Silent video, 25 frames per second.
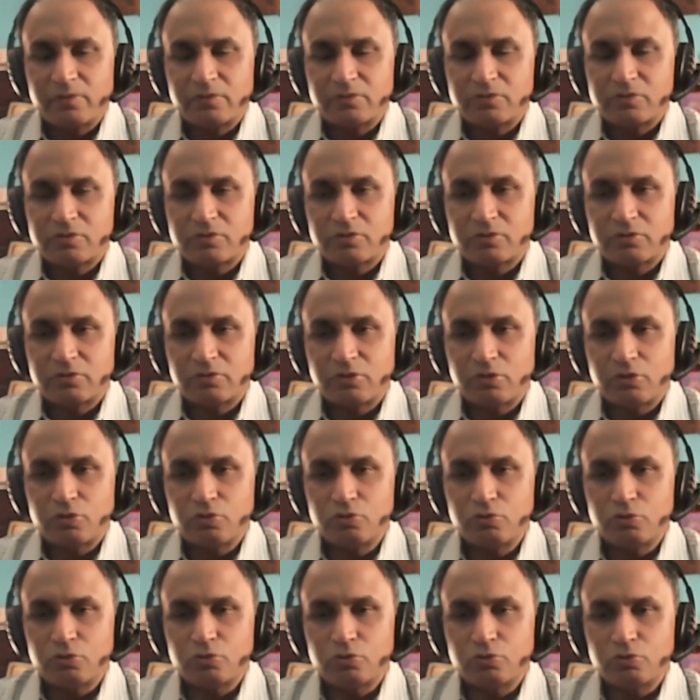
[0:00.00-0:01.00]
So,
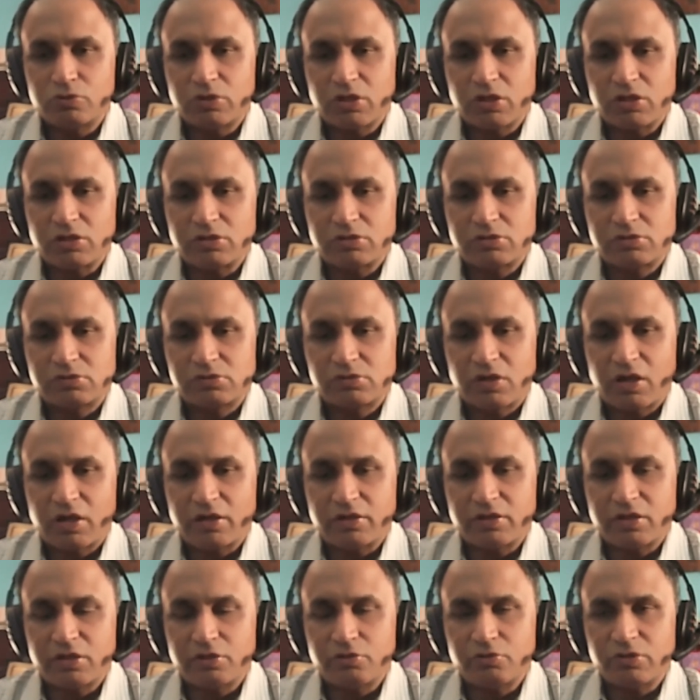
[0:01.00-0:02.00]
two things.
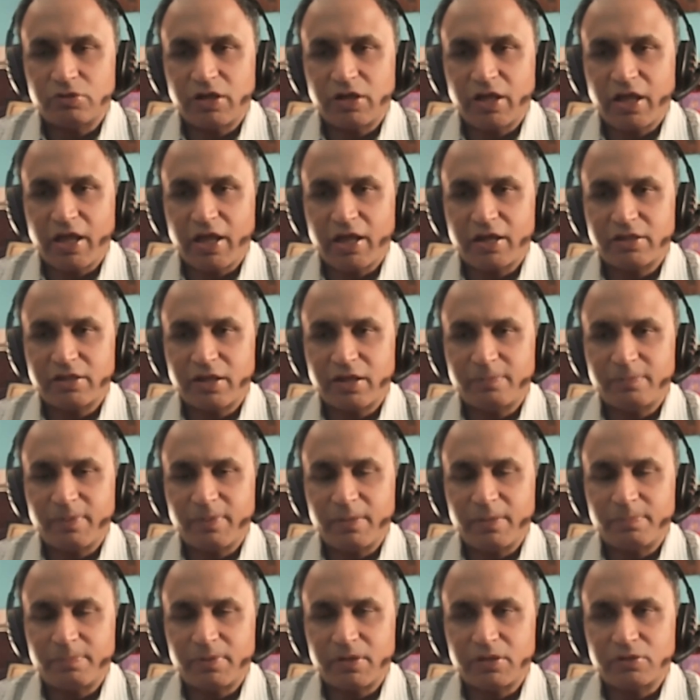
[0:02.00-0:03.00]
Either you tear that
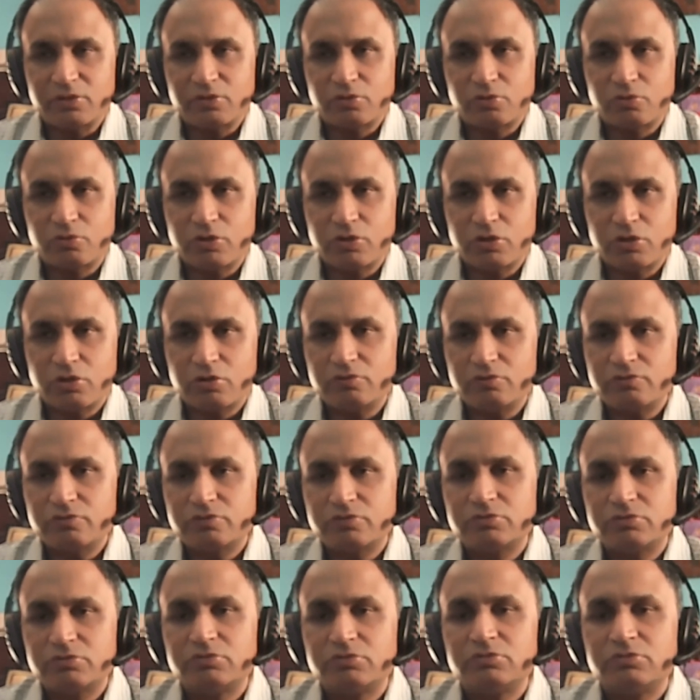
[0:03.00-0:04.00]
paper and throw it off,
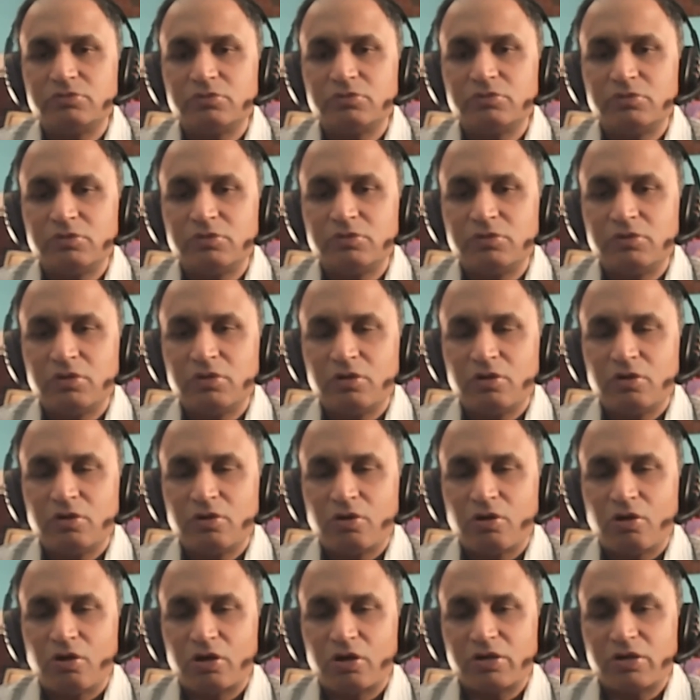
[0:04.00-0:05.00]

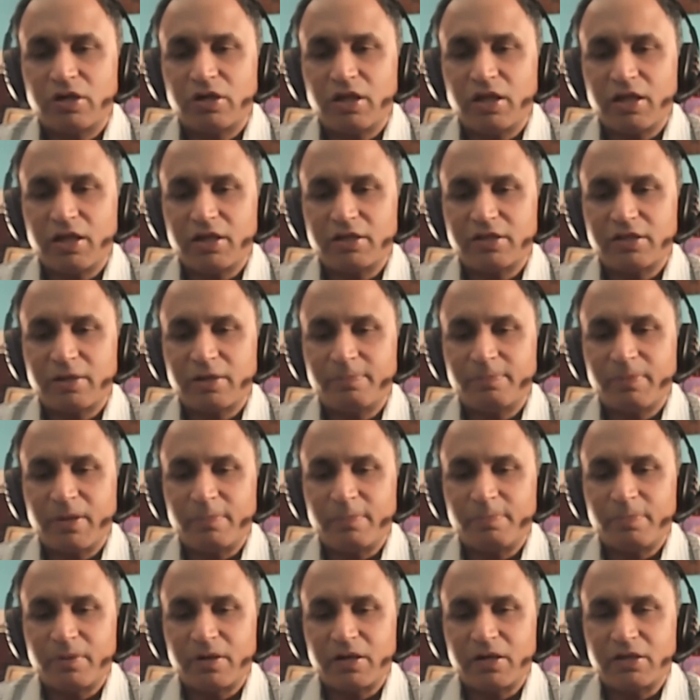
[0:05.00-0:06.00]
or take that
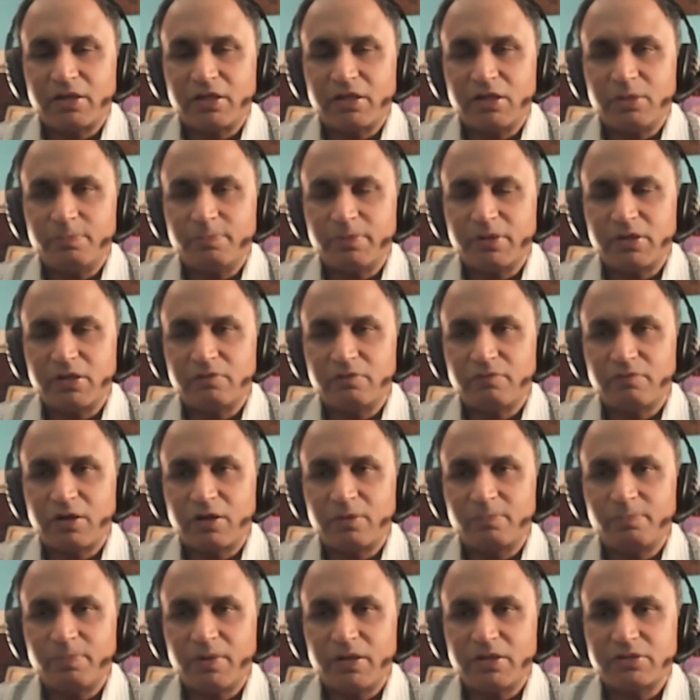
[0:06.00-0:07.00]
paper and keep it in
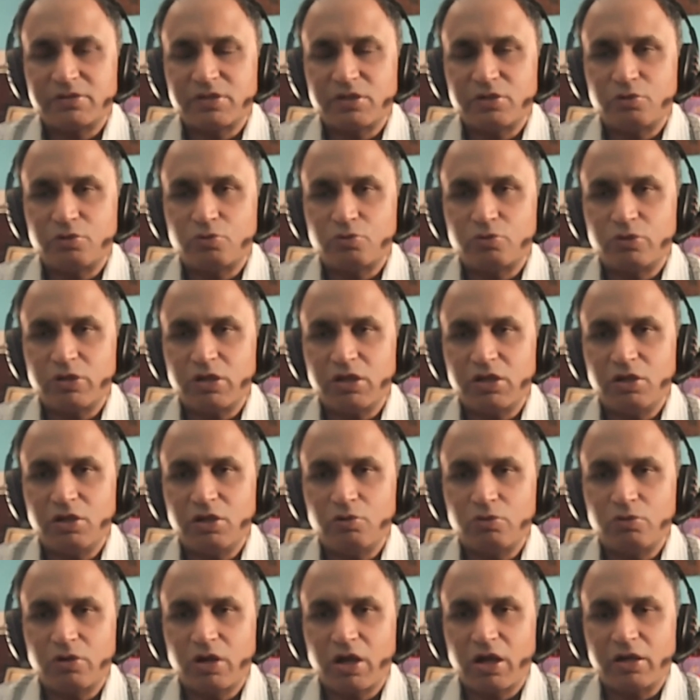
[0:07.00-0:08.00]
one place and don't even
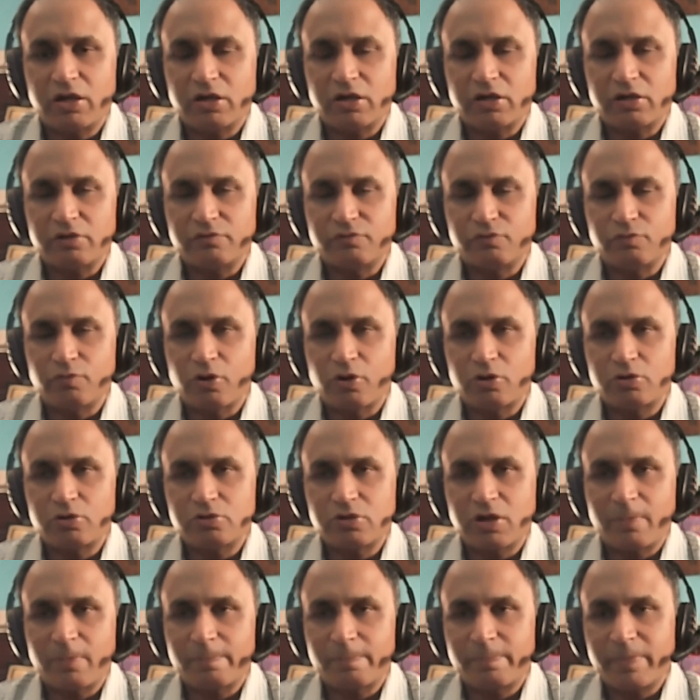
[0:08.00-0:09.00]
look at it. If you want to
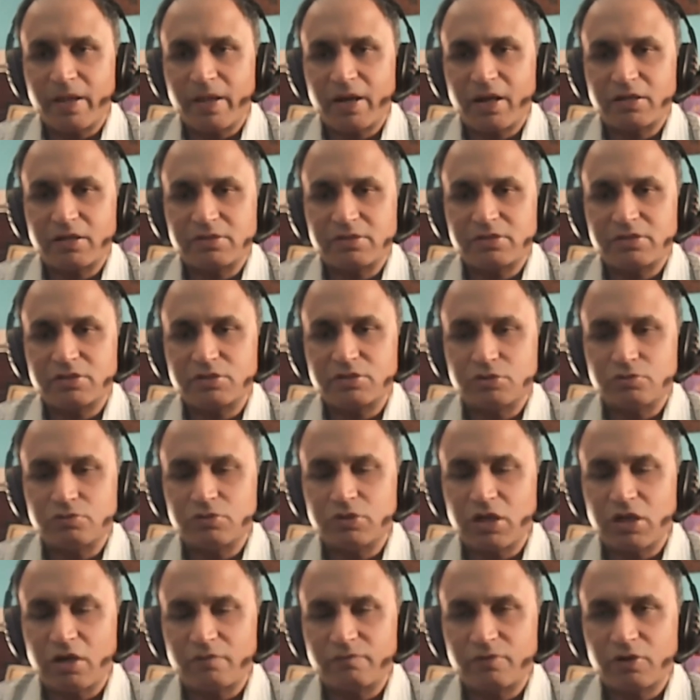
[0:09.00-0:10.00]
compare answers, do
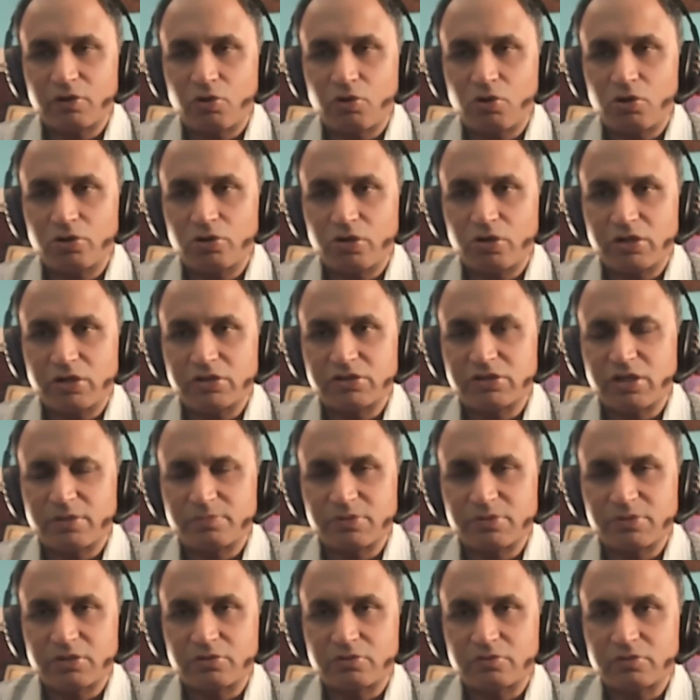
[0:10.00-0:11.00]
it after all your
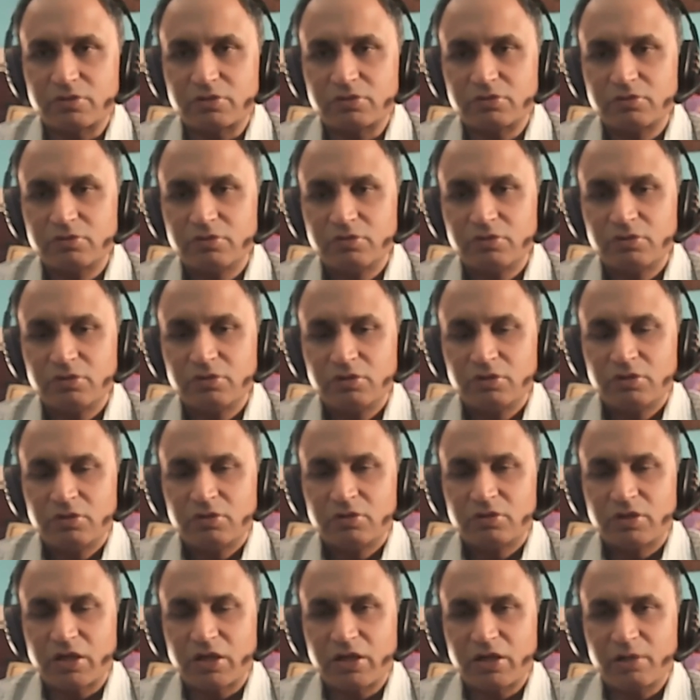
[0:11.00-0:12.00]
exams are over.
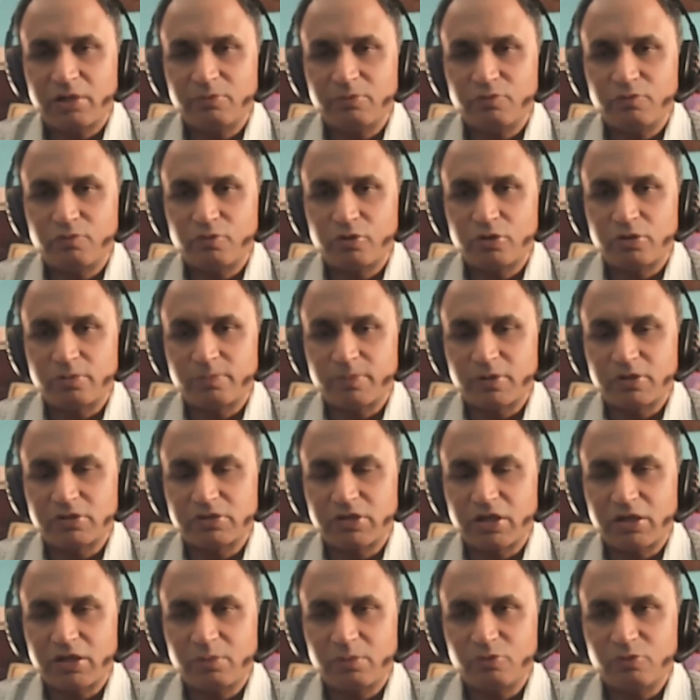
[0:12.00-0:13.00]
That time you won't, because
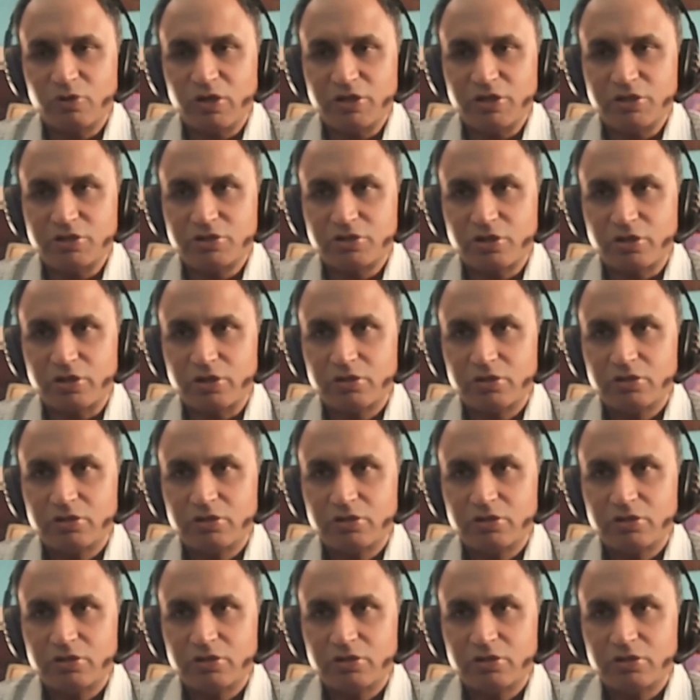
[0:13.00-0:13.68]
that time you'll enjoy.